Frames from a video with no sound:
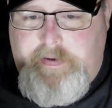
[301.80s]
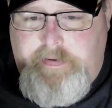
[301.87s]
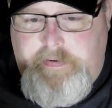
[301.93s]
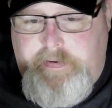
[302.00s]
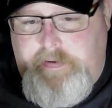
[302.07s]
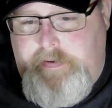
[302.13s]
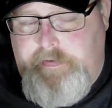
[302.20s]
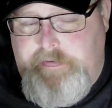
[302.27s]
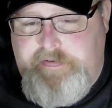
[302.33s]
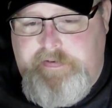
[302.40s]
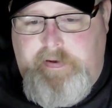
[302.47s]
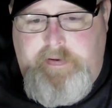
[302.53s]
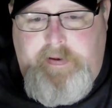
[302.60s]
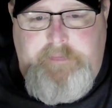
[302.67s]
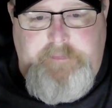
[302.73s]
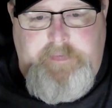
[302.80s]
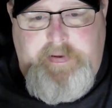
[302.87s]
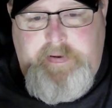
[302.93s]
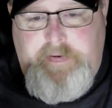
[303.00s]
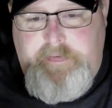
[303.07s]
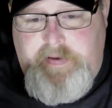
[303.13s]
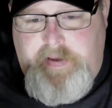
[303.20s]
You saw that
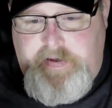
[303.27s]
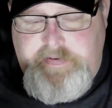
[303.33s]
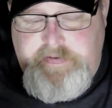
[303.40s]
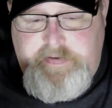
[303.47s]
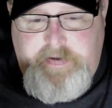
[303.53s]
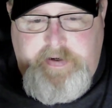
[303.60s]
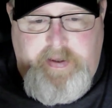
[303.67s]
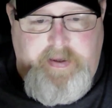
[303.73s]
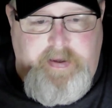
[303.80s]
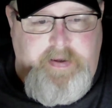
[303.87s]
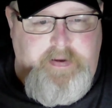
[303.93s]
video yesterday